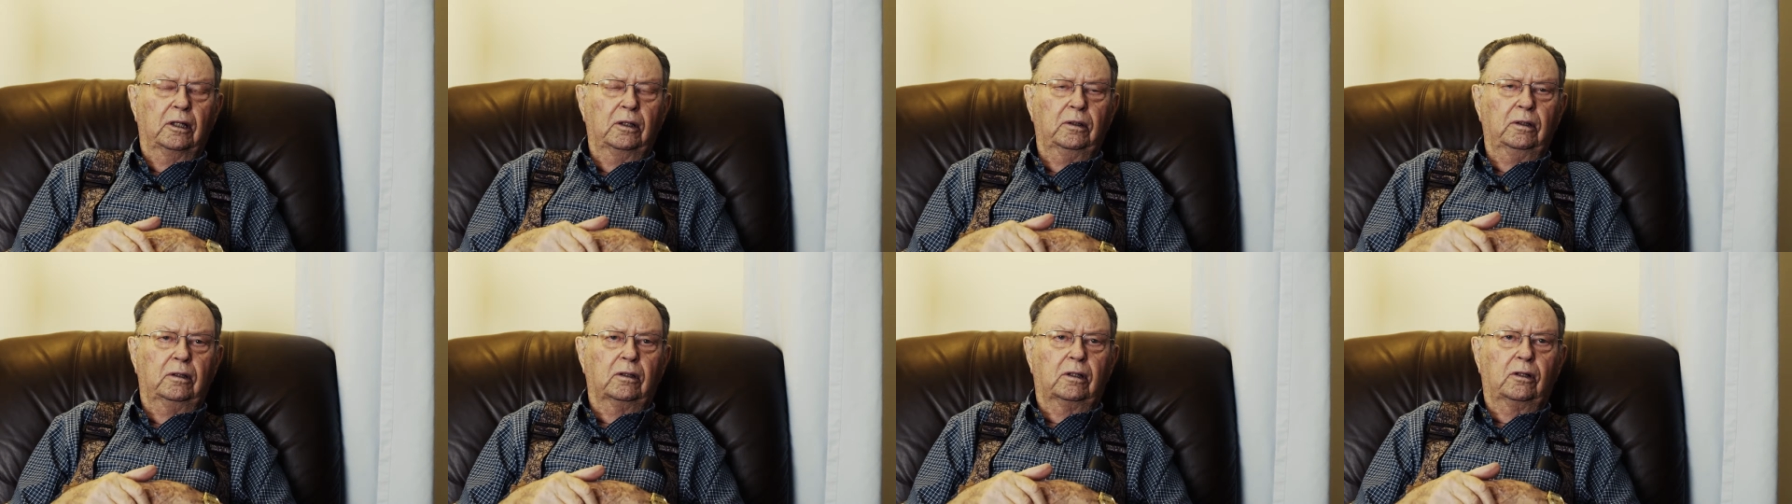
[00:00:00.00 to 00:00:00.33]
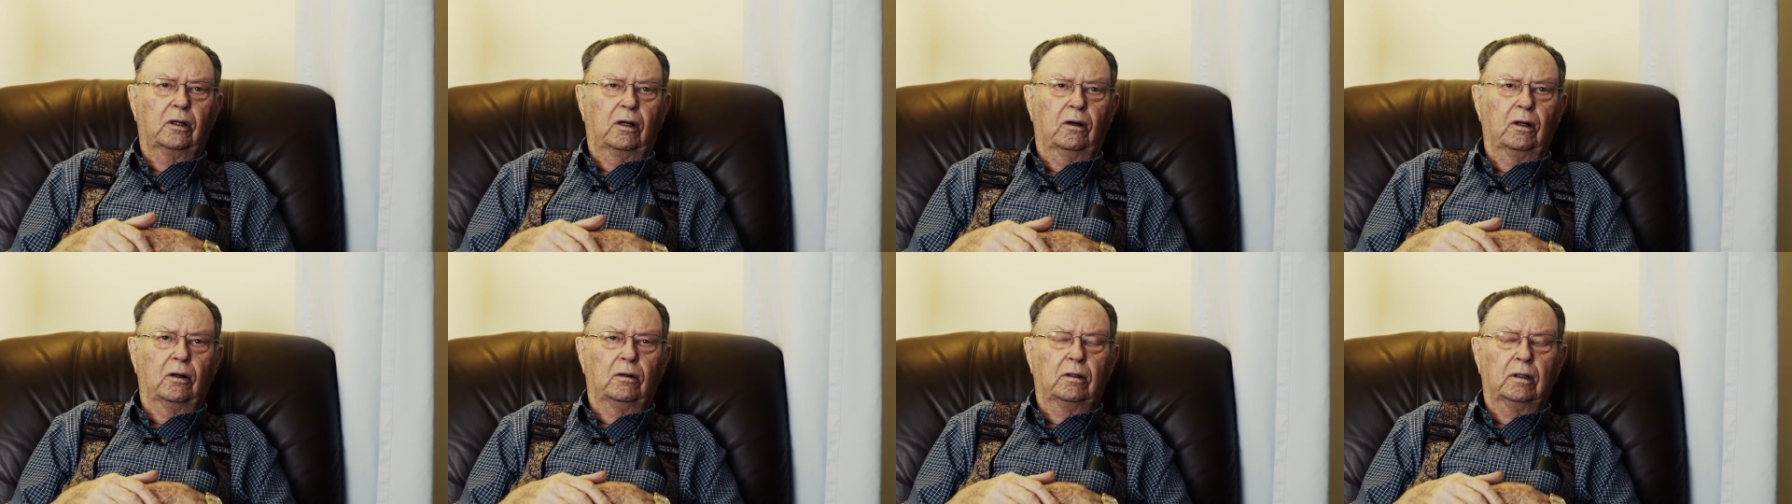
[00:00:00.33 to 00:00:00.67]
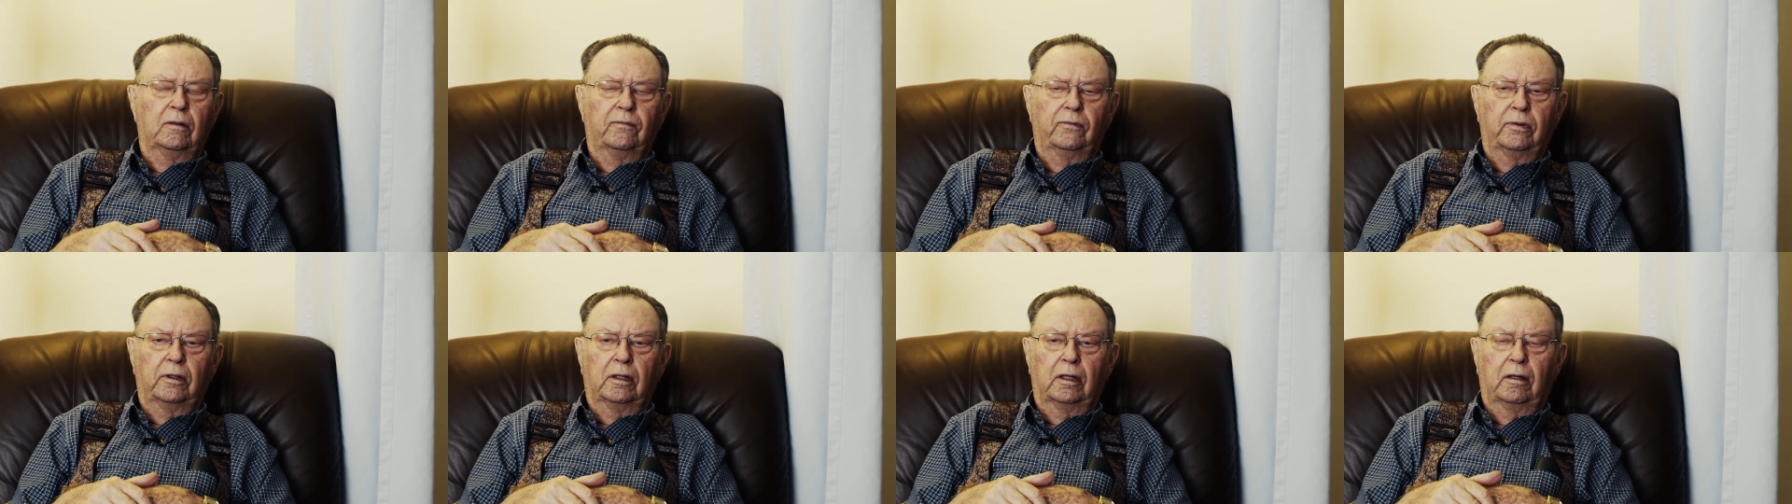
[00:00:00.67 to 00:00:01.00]
who to call
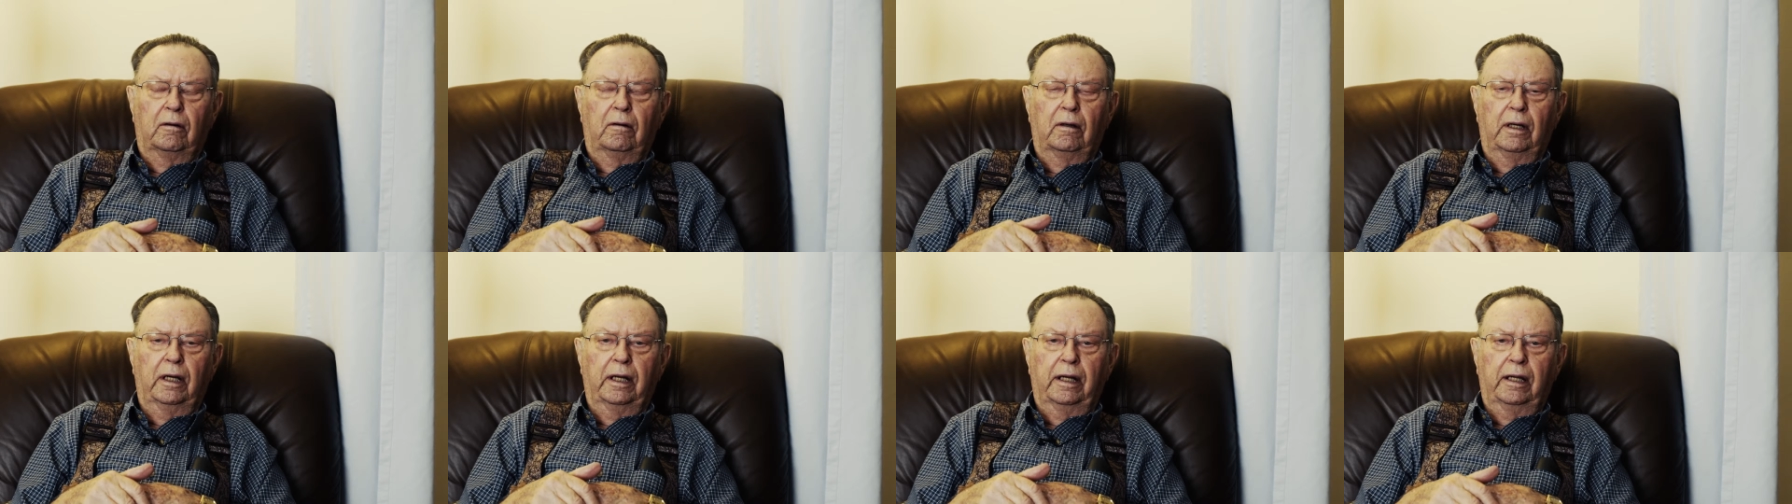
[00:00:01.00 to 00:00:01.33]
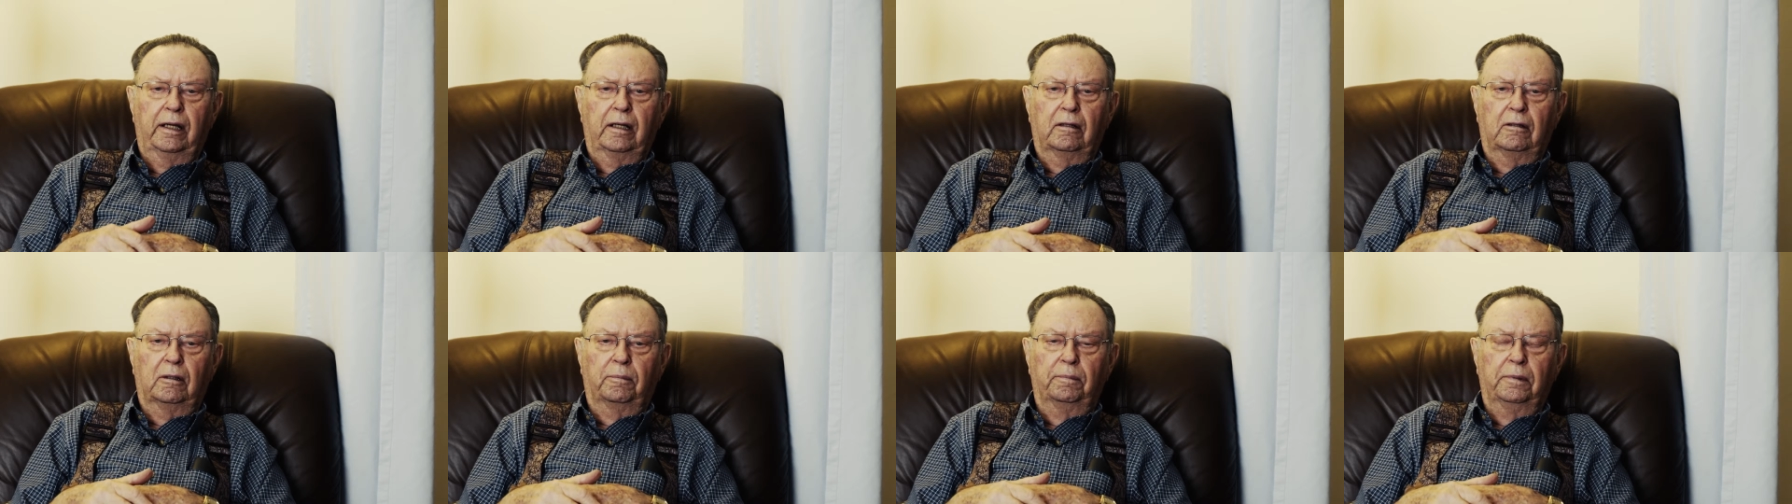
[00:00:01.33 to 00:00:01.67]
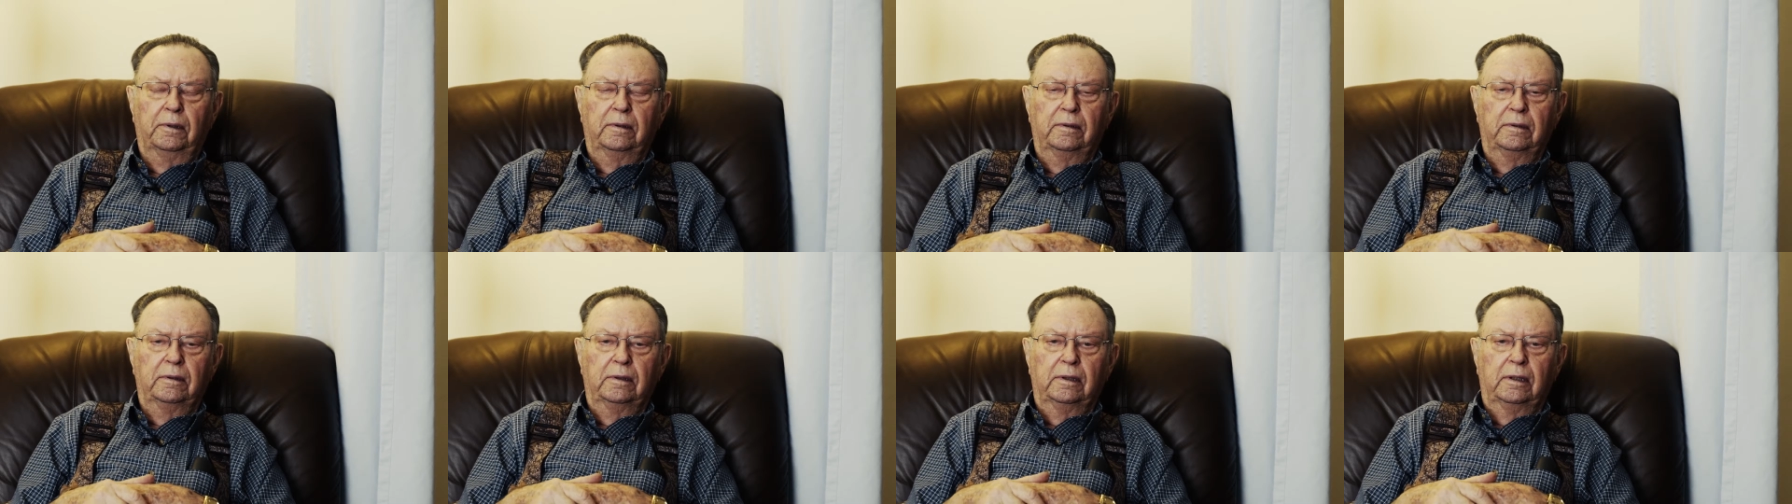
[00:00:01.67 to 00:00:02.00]
on for the right
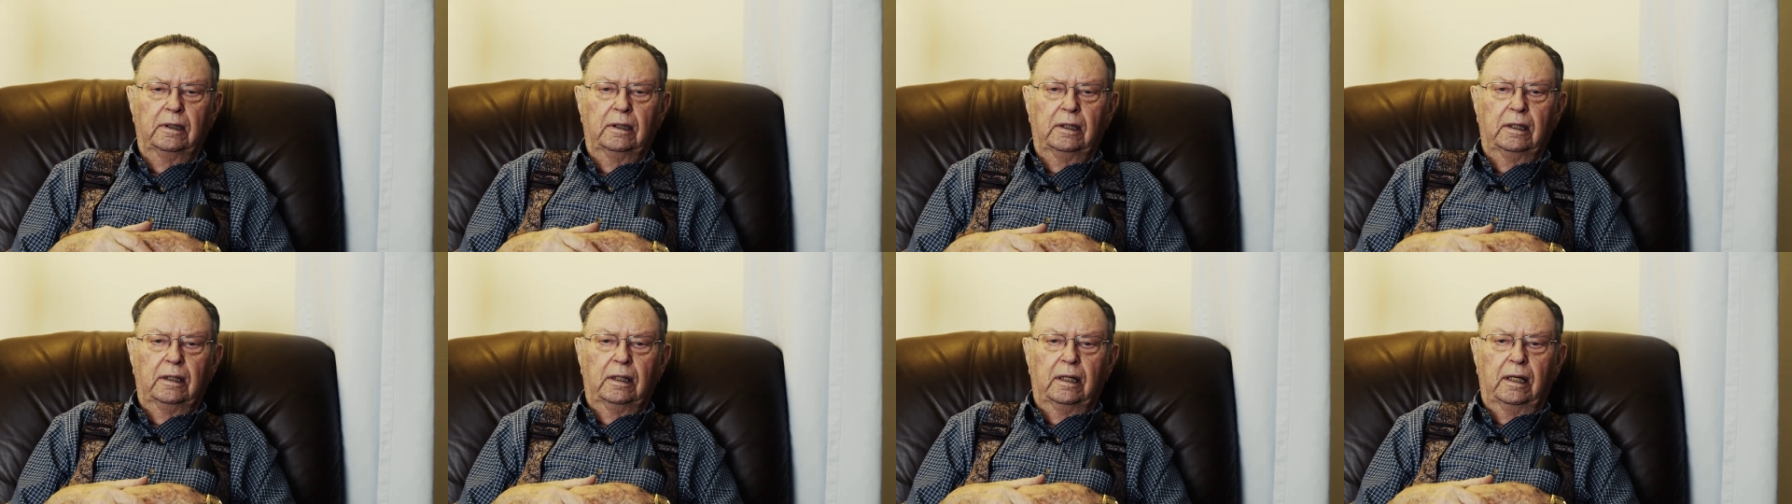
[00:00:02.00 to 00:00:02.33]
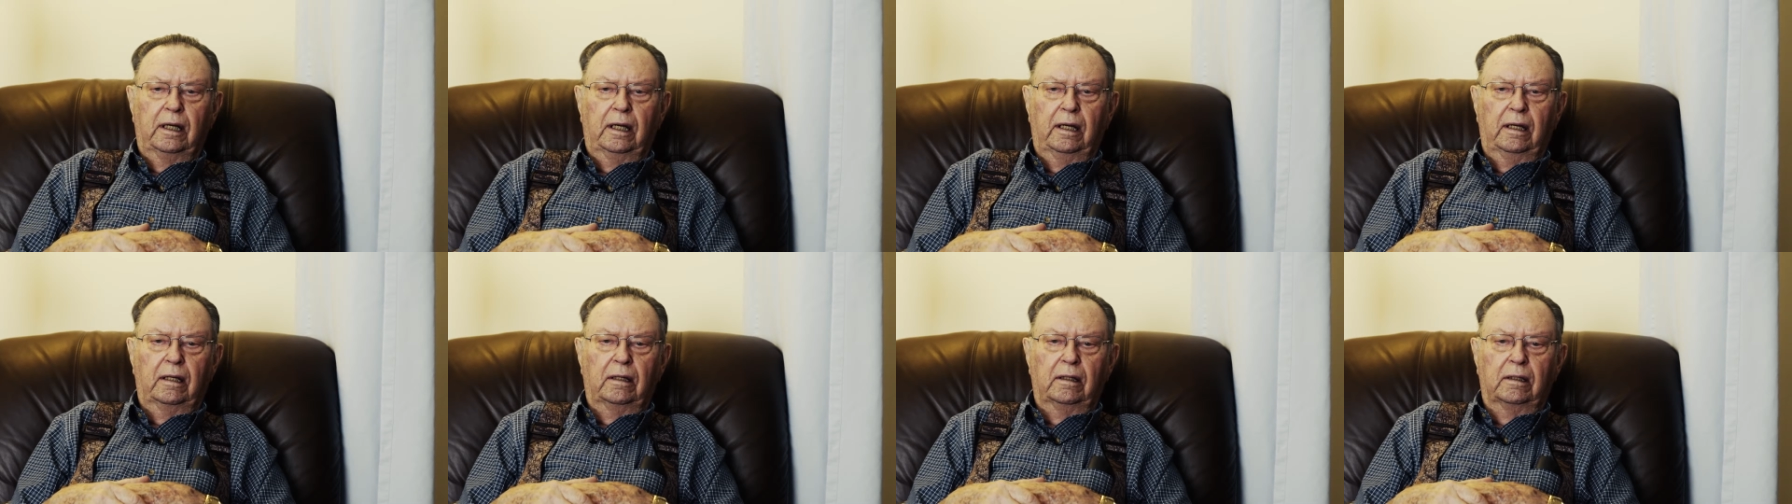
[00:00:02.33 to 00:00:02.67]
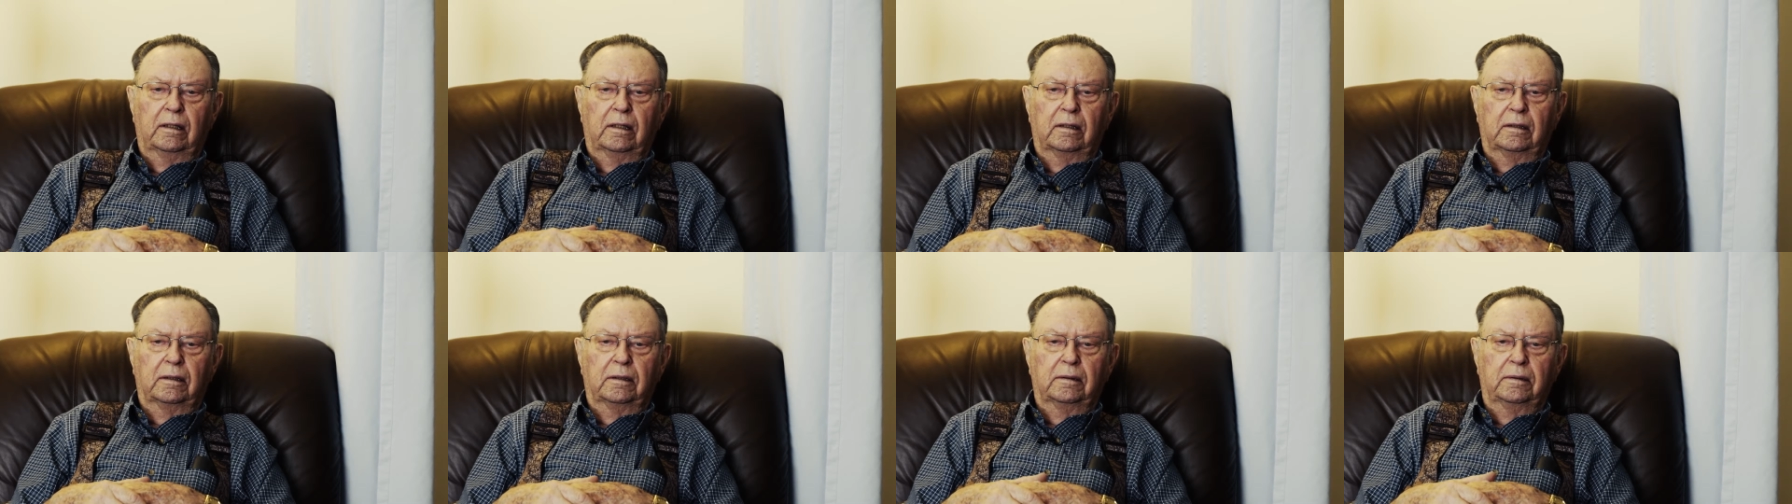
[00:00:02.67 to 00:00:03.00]
help,
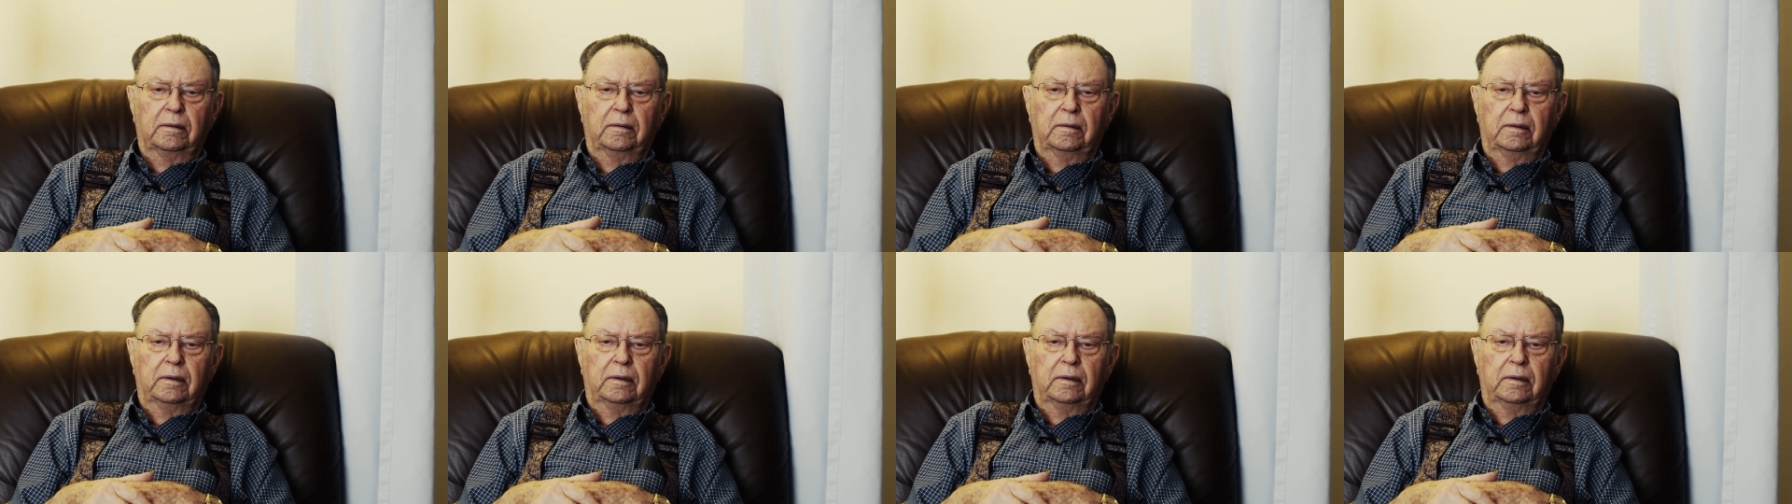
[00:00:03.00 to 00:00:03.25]
and uh,